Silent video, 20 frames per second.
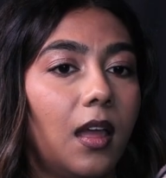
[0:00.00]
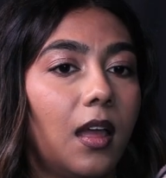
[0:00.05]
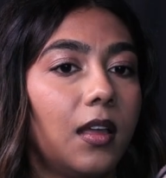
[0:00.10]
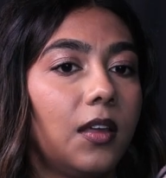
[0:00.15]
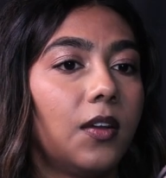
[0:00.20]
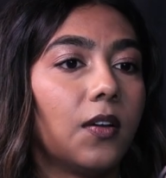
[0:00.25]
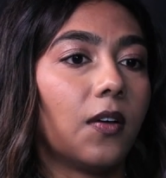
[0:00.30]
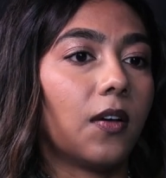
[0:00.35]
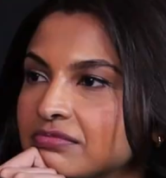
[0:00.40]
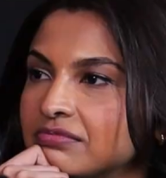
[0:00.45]

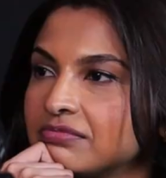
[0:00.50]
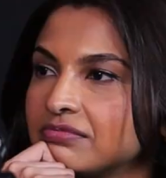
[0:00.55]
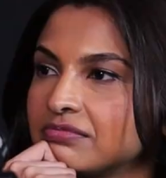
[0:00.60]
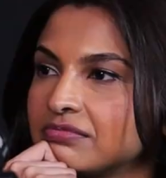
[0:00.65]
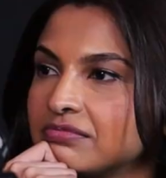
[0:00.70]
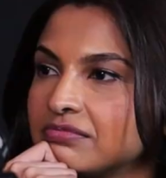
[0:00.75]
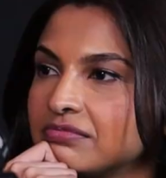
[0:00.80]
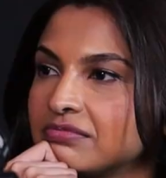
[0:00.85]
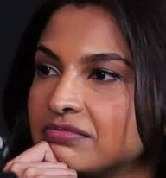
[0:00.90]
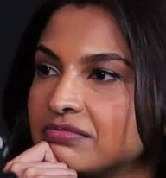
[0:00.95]
you know, I
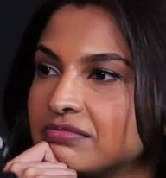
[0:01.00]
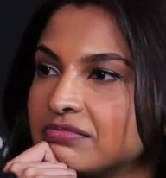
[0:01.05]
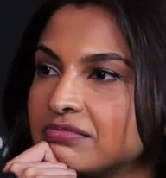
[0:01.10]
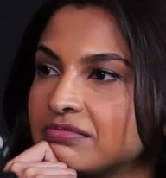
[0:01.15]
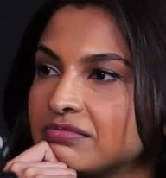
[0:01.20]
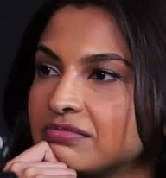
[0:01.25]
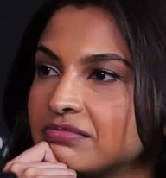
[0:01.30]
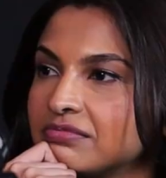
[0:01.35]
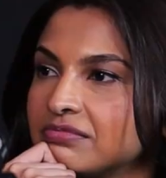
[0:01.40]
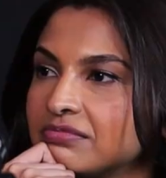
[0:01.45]
want to give it my
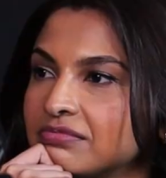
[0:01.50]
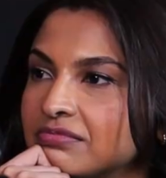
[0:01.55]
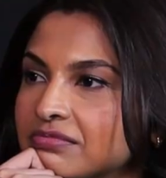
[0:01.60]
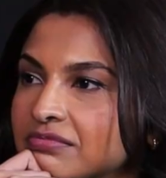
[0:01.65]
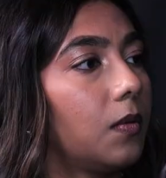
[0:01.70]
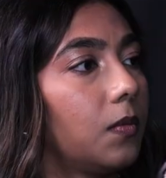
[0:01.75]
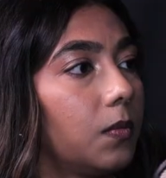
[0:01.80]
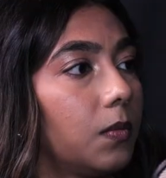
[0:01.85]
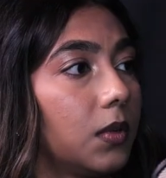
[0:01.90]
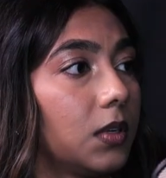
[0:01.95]
all, and
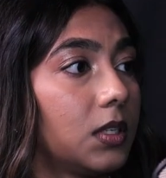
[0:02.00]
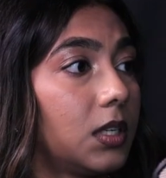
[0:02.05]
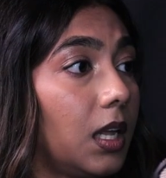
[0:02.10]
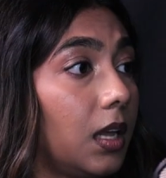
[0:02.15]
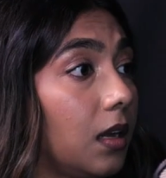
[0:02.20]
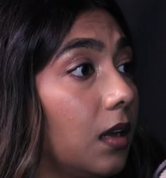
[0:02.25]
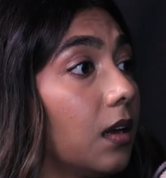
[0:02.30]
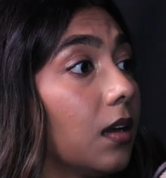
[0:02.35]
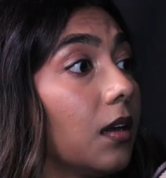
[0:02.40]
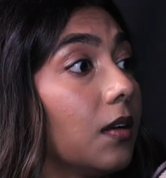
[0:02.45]
then we'll
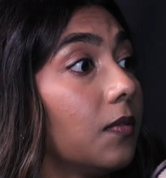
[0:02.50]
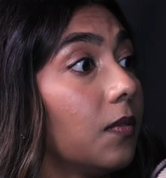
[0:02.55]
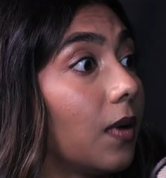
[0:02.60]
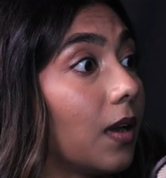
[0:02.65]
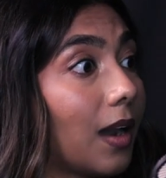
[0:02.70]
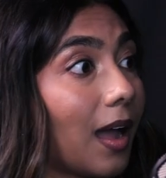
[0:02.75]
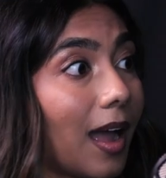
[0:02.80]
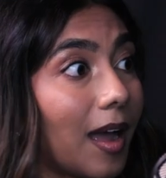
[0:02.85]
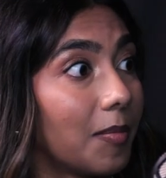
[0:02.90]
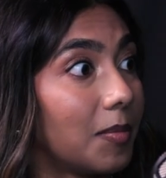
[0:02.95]
take care of
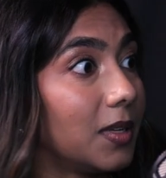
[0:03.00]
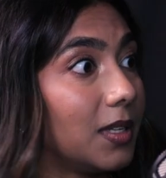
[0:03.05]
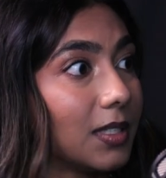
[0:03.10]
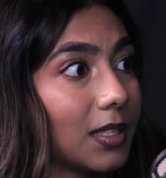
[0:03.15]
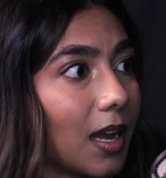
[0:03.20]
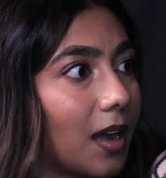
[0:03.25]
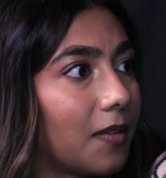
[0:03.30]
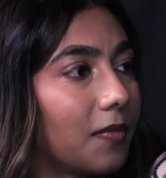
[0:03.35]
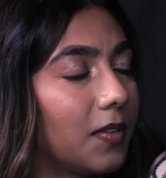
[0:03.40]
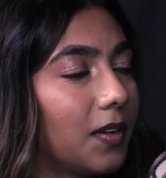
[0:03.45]
what
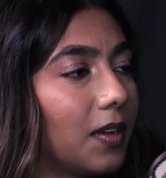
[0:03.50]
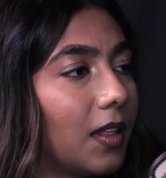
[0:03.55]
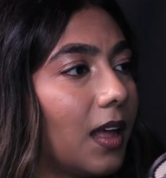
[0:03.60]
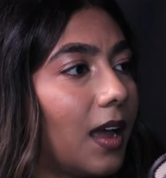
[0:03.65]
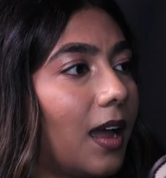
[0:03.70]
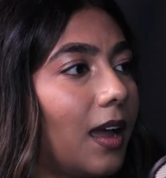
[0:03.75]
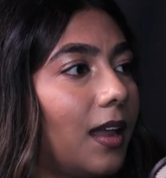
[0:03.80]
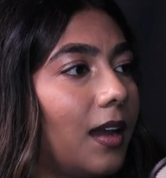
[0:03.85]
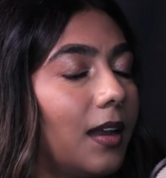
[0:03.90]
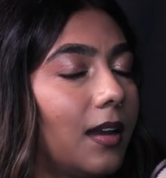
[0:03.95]
happens after
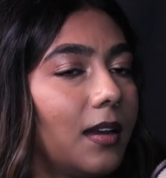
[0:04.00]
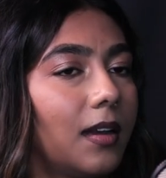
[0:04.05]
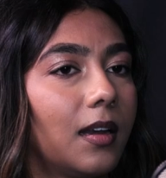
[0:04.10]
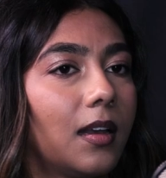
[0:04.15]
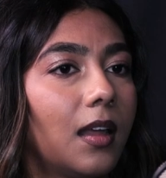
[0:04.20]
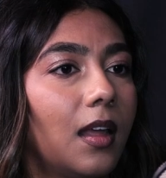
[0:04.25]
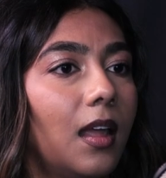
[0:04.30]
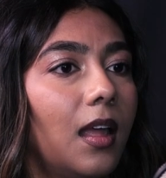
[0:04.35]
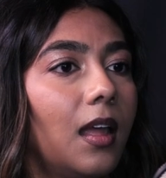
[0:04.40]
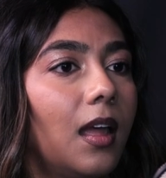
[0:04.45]
that.
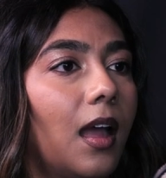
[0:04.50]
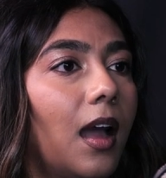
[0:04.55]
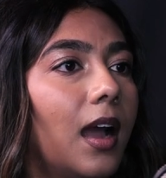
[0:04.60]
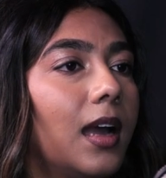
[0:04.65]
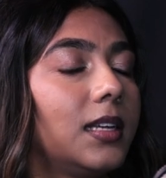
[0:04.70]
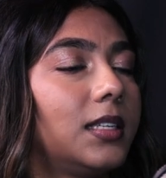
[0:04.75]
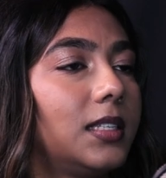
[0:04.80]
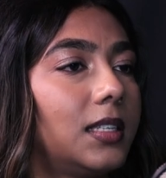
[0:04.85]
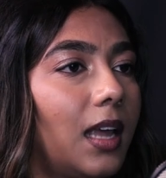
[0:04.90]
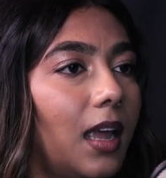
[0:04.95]
And
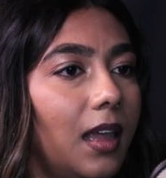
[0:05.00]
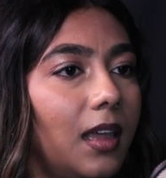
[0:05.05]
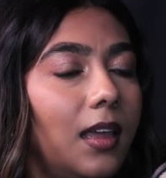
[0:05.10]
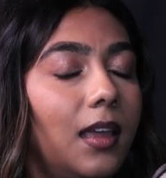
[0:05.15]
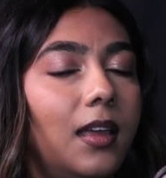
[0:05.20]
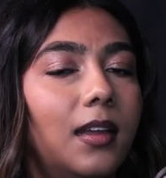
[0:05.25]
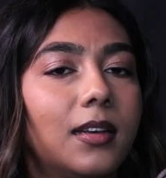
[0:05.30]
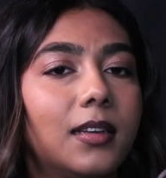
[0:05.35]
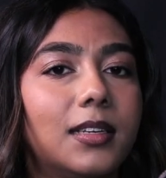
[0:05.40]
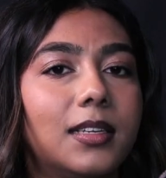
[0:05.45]
I sang
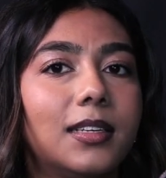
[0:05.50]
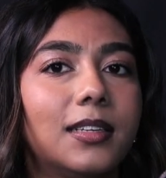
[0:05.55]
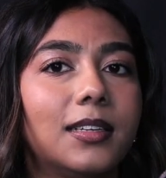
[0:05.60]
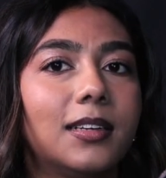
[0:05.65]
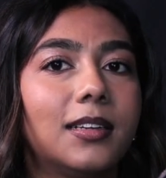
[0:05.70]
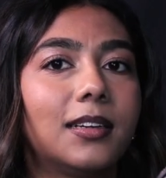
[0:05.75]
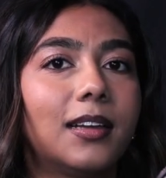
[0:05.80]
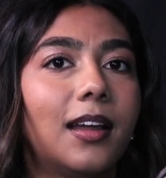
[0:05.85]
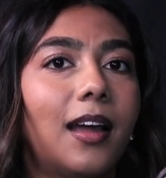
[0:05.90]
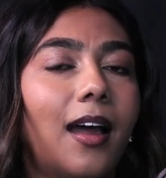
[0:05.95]
it.
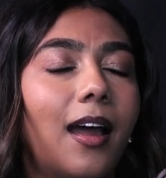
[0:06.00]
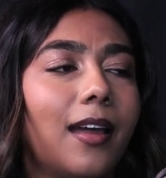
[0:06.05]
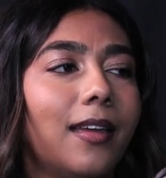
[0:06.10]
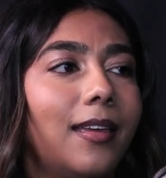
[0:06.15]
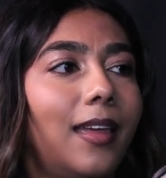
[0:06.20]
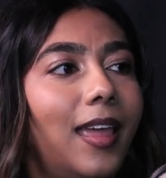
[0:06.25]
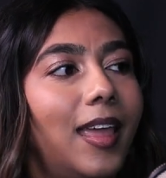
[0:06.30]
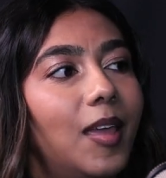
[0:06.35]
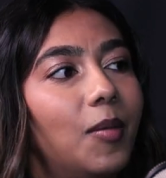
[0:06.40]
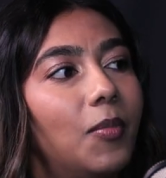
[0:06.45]
I
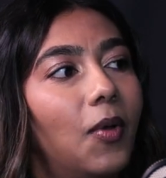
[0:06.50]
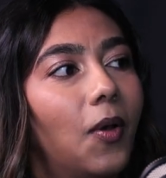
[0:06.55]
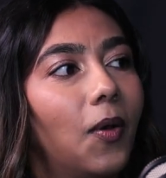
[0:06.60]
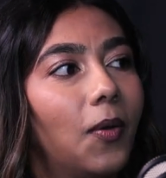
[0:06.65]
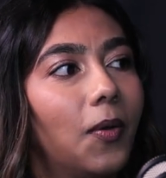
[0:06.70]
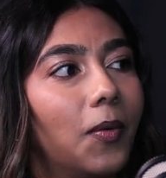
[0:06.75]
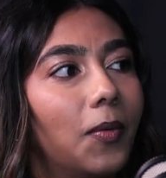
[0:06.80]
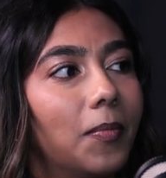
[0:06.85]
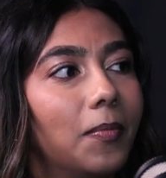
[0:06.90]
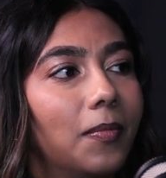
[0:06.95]
came
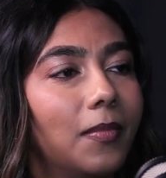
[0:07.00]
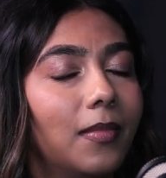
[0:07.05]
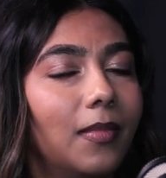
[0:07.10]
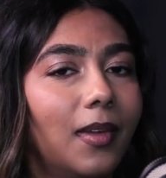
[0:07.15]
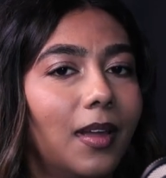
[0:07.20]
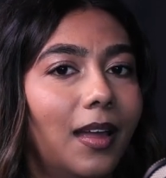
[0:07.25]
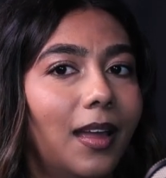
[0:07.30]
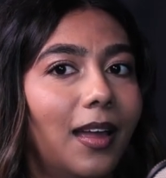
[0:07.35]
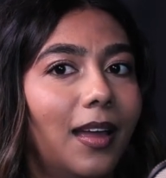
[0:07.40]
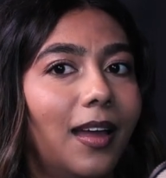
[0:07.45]
home.
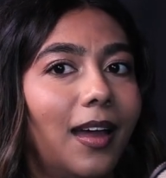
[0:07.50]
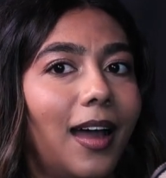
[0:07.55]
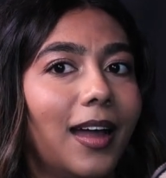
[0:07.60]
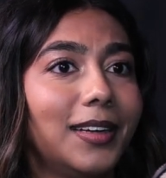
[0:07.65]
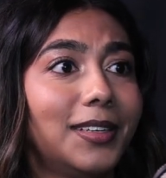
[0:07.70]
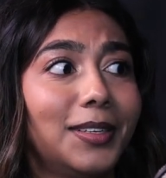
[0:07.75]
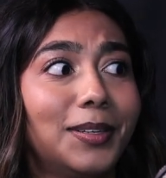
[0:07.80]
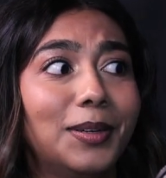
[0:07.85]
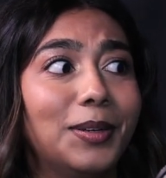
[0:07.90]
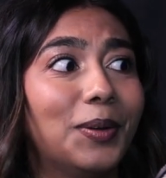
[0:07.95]
I
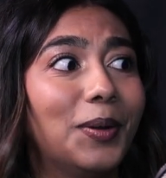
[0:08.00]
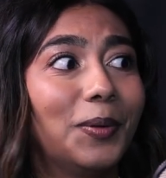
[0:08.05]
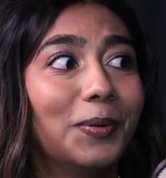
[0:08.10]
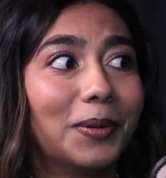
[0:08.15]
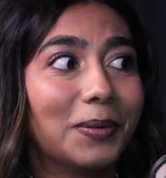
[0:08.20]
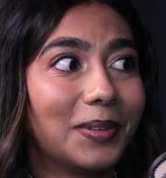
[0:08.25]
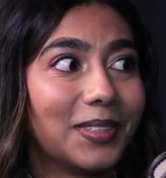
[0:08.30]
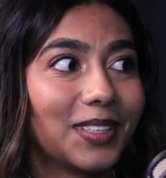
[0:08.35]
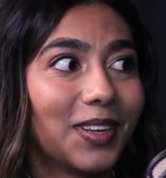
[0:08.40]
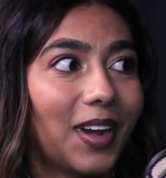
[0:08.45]
didn't know
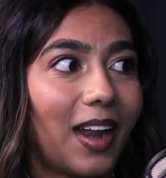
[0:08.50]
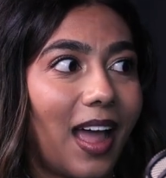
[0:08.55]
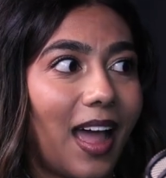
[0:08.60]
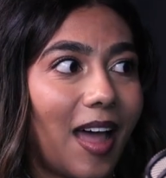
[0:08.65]
what was going to